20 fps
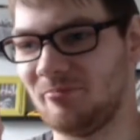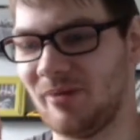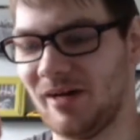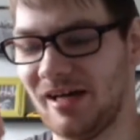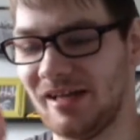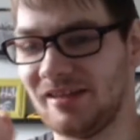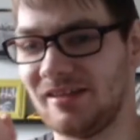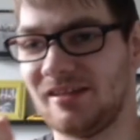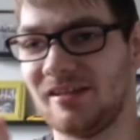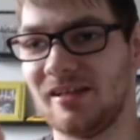
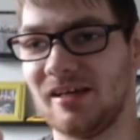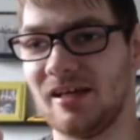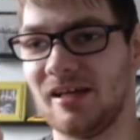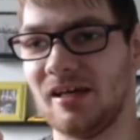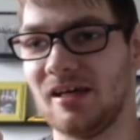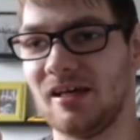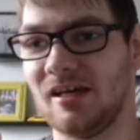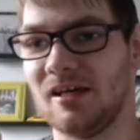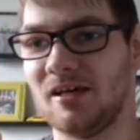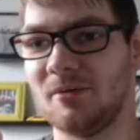But
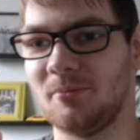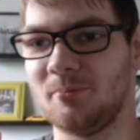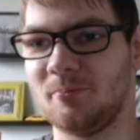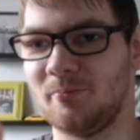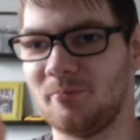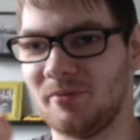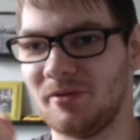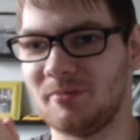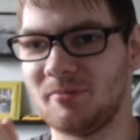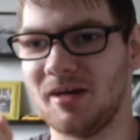uh,
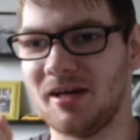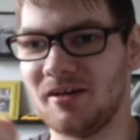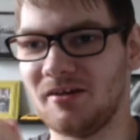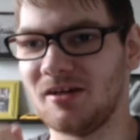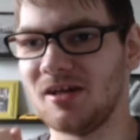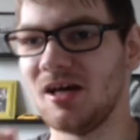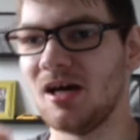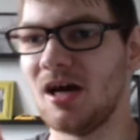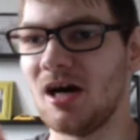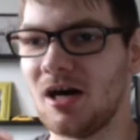but my